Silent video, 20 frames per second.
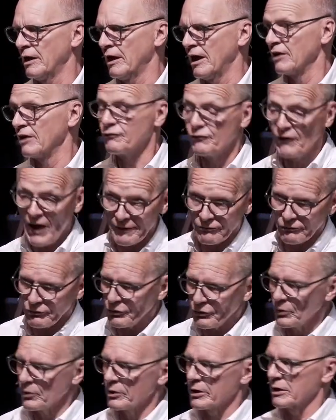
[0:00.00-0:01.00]
At
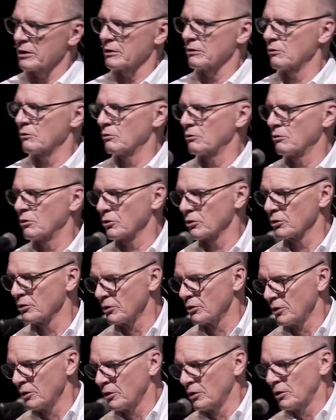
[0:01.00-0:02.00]
5:30, we're
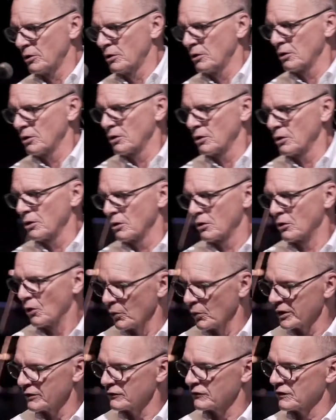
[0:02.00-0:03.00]

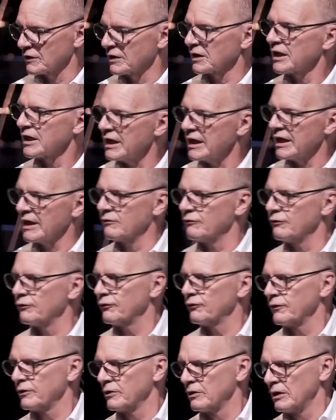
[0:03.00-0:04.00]
going to leave.